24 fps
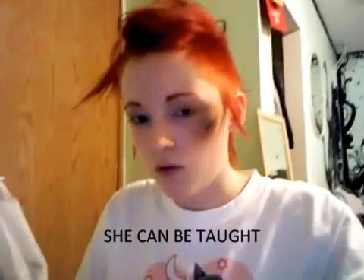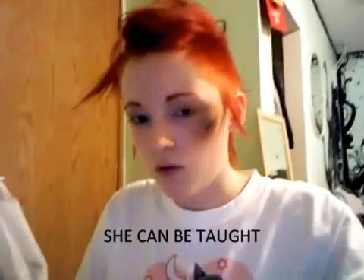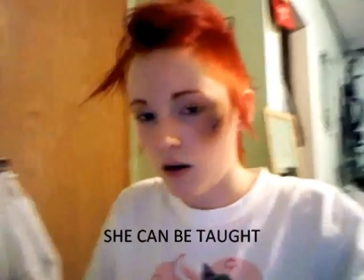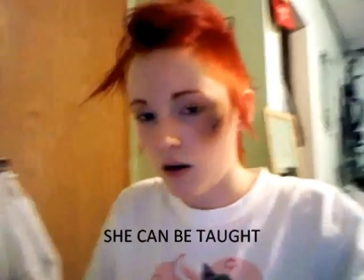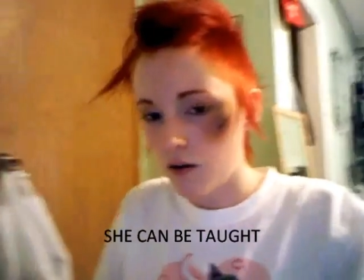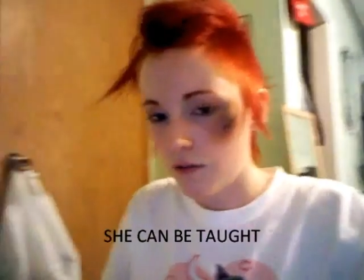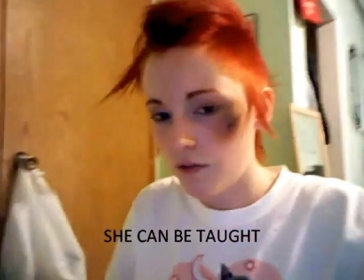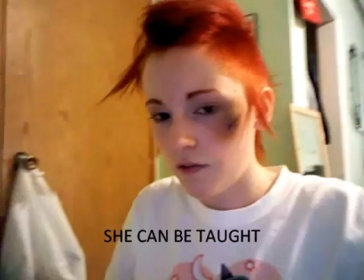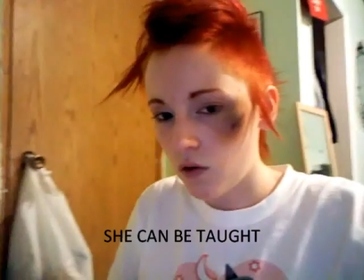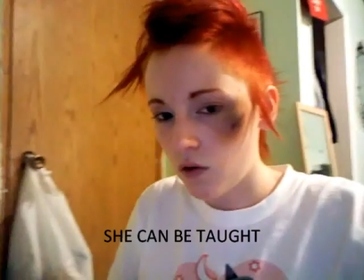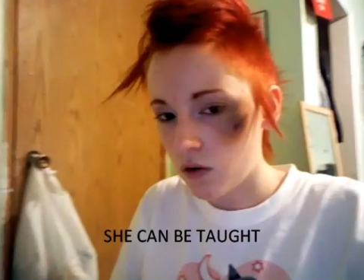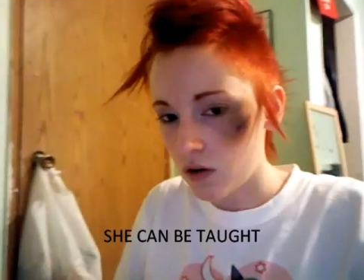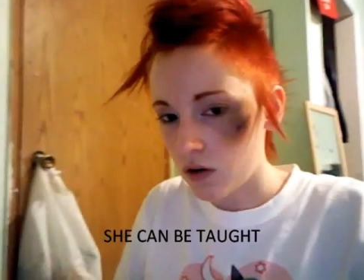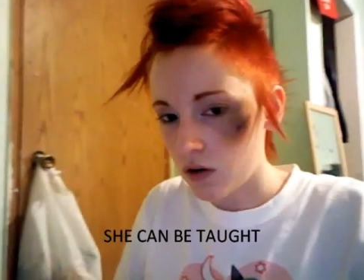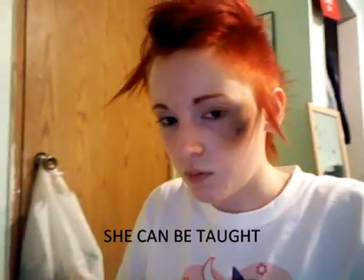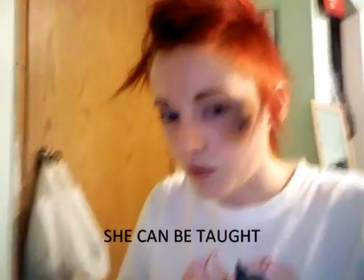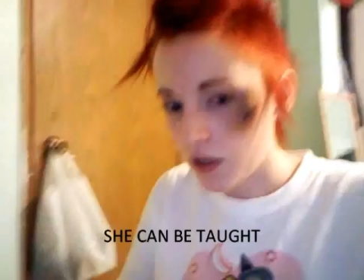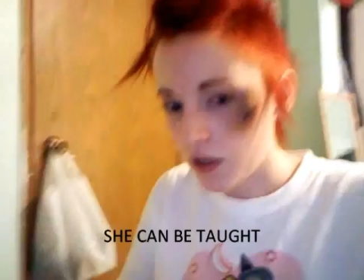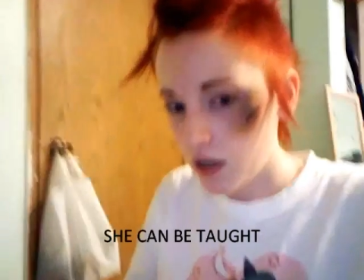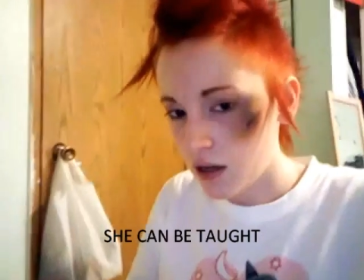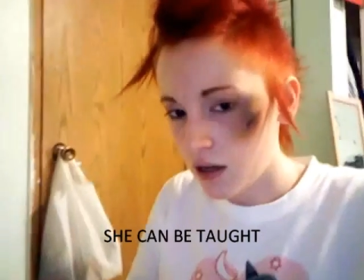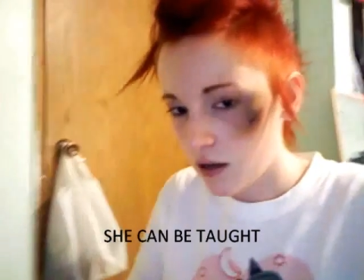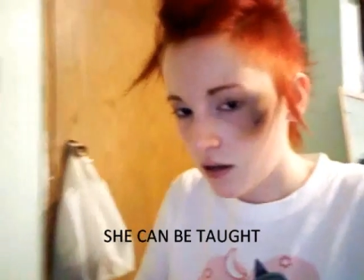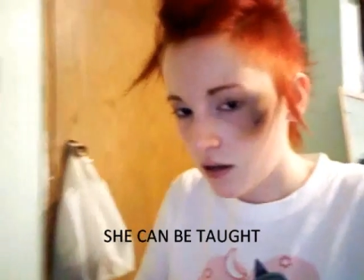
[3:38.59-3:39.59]
off
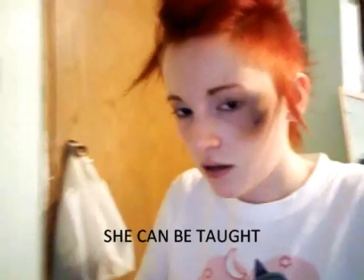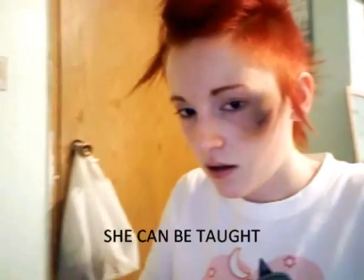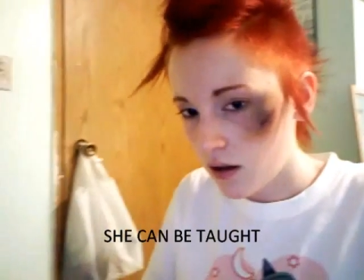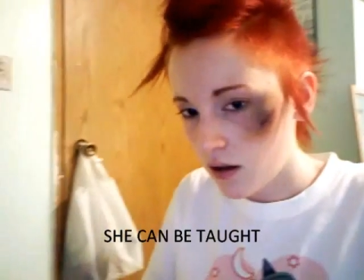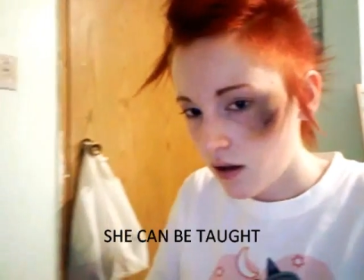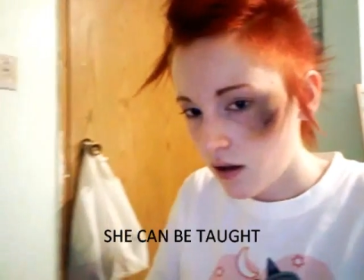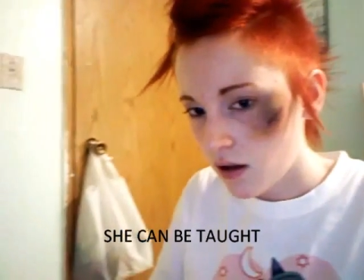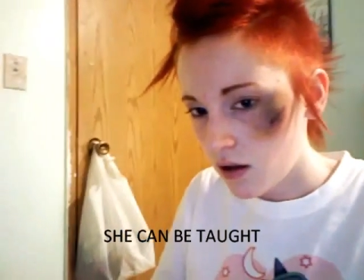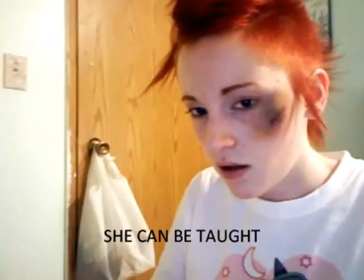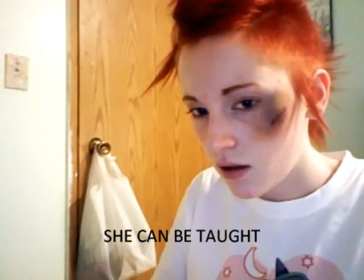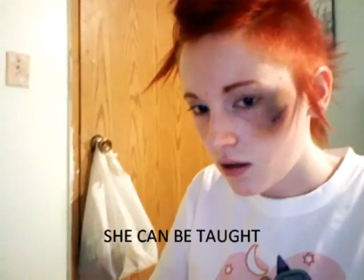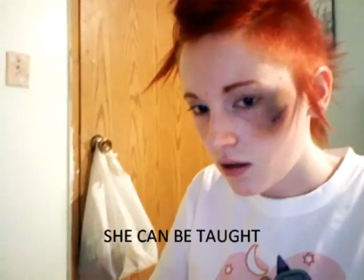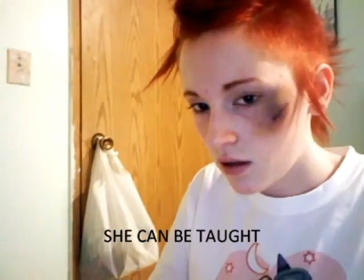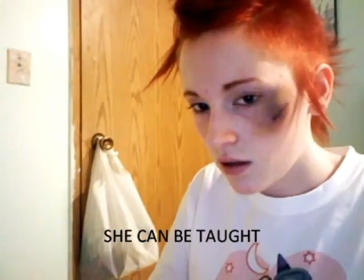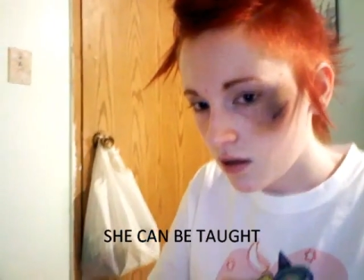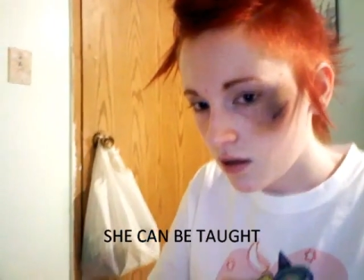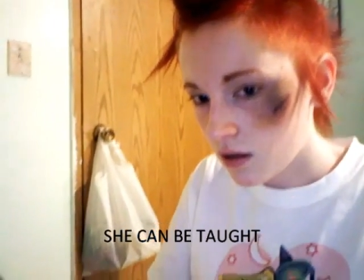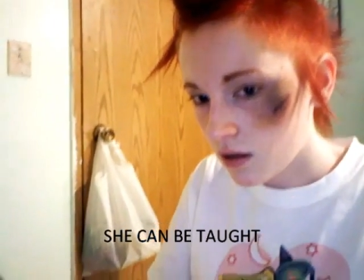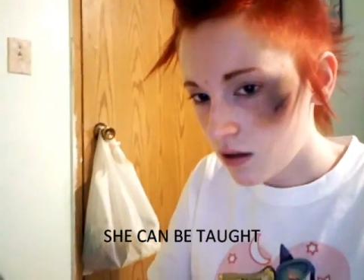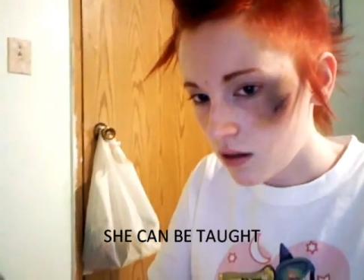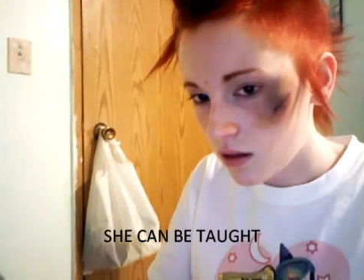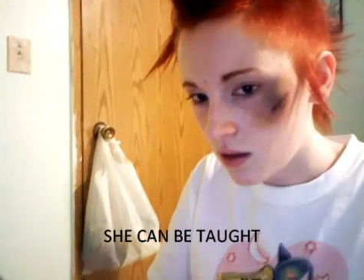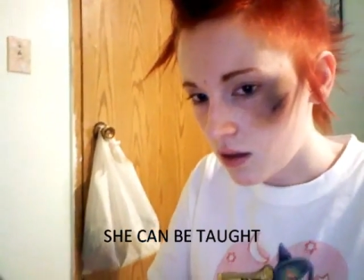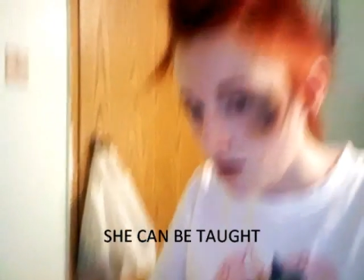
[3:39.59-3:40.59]
horribly.
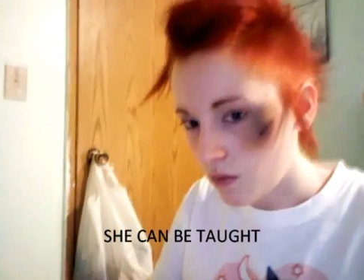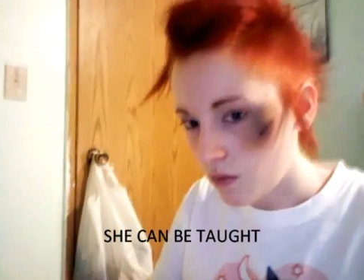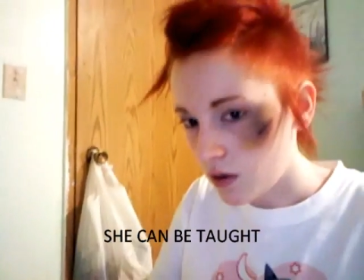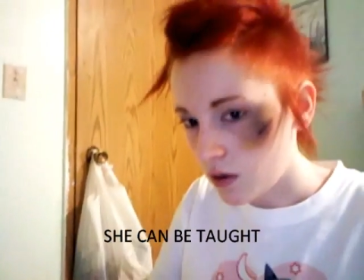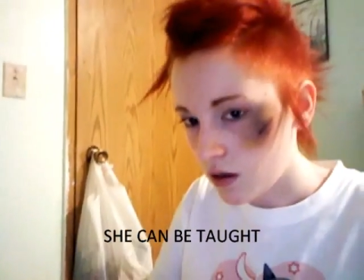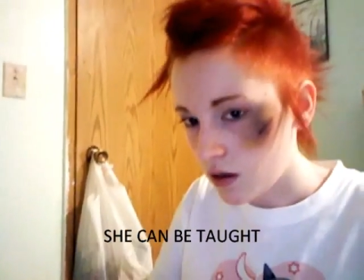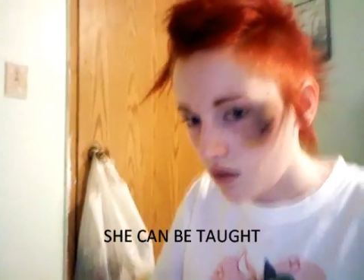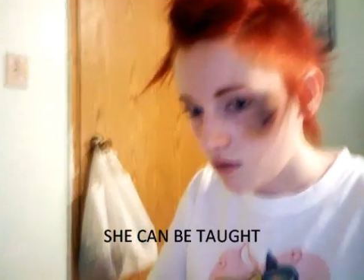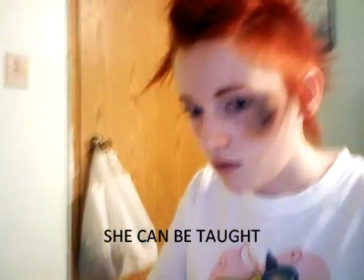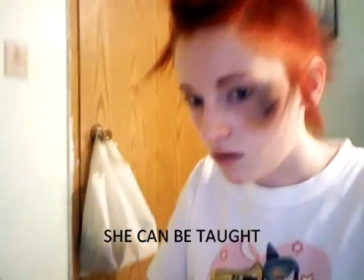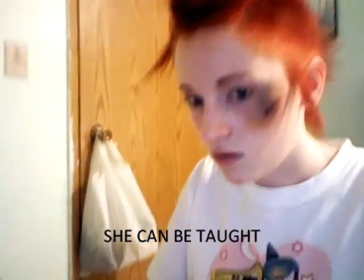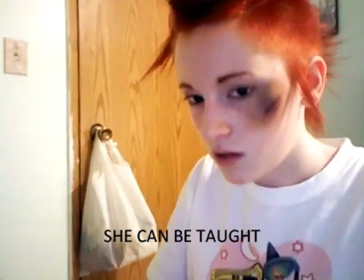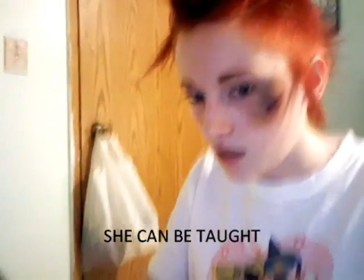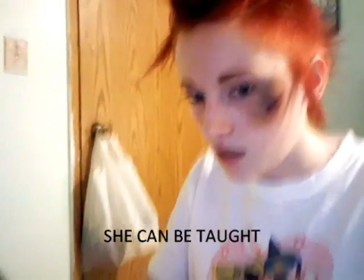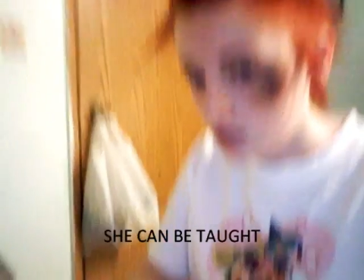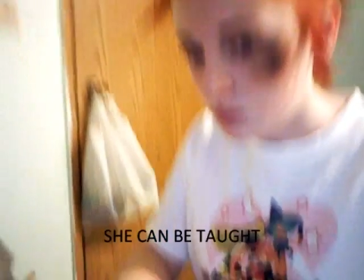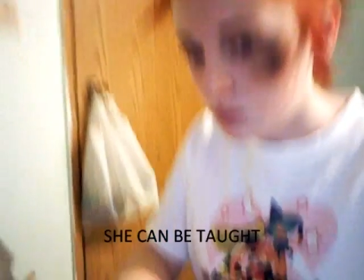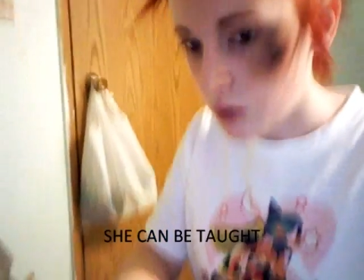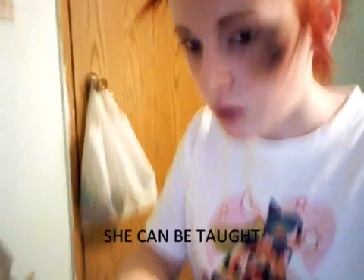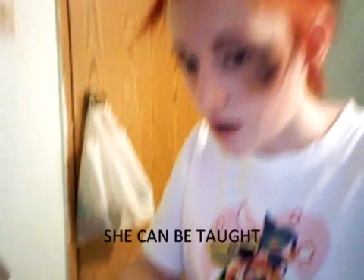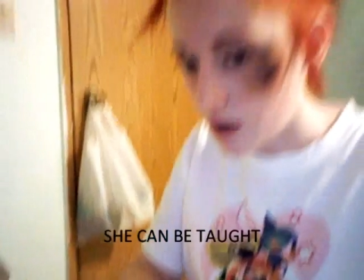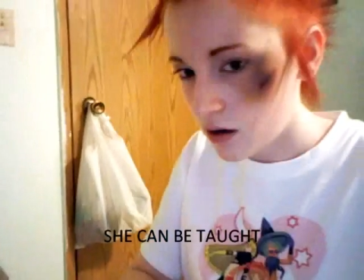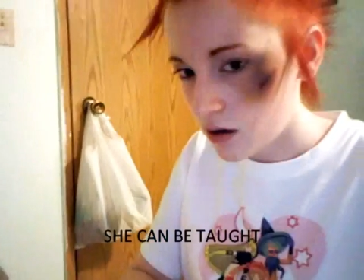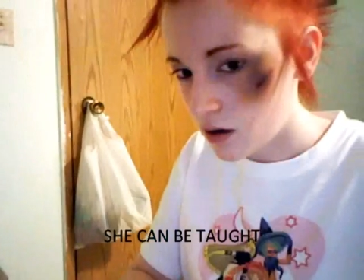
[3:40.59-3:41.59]
There we go, that's
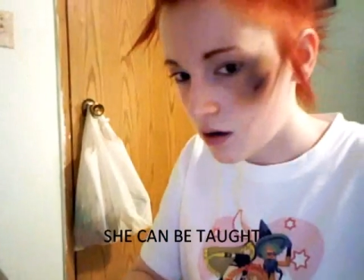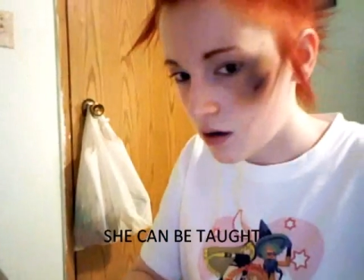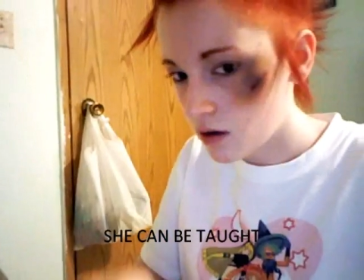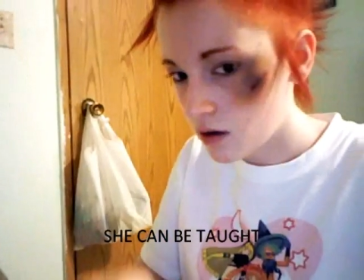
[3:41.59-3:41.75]
better.